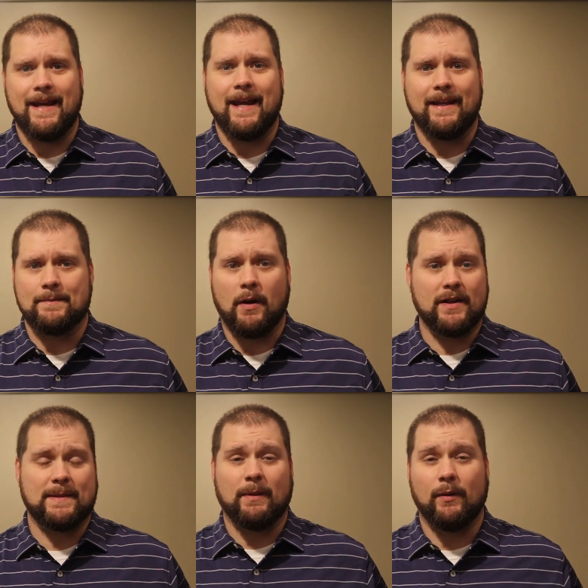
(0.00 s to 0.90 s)
days,
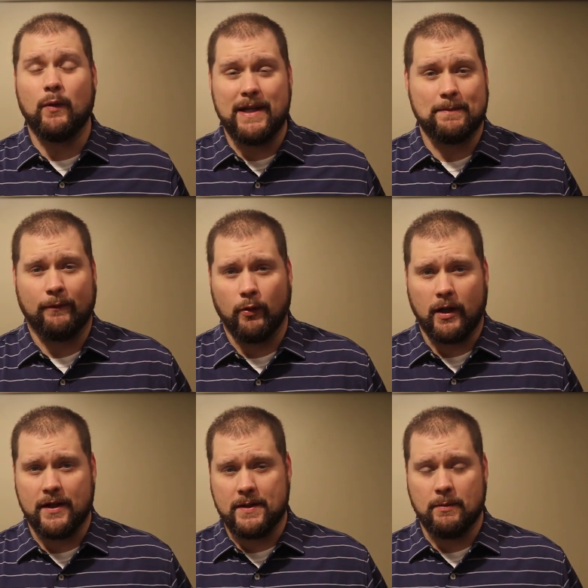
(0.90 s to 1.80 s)
possibly weeks, before
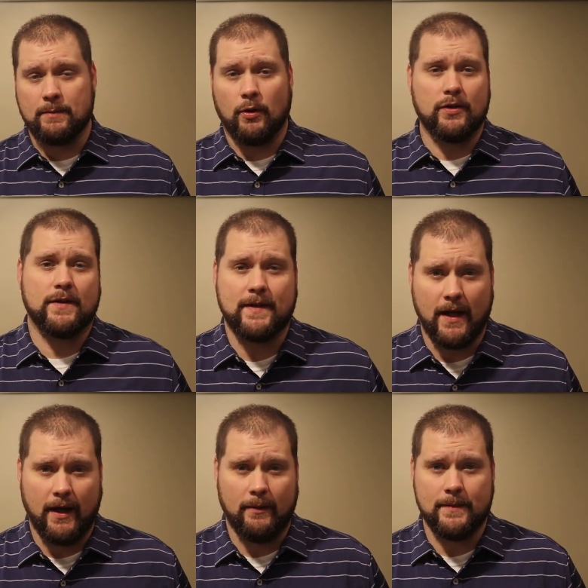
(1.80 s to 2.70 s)
customers purchase
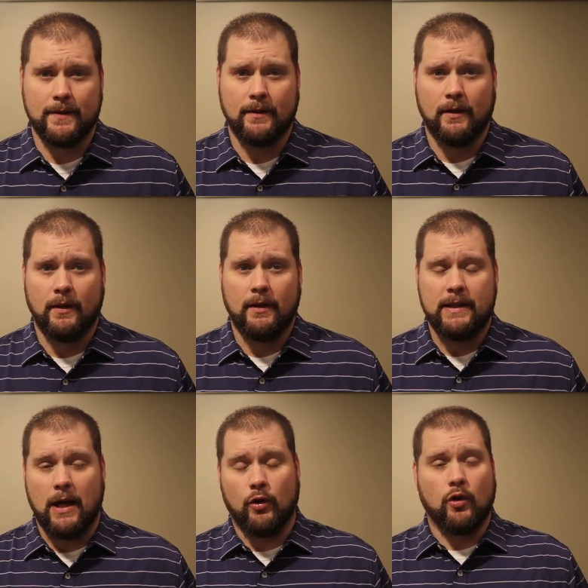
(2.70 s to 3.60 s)
the items.
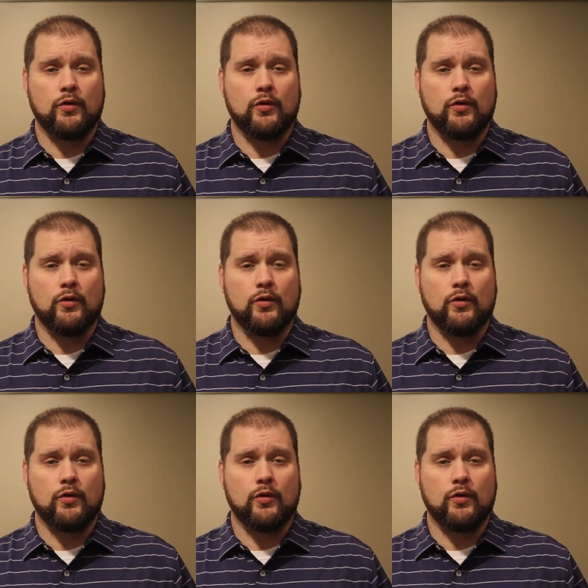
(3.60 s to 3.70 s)
Now, a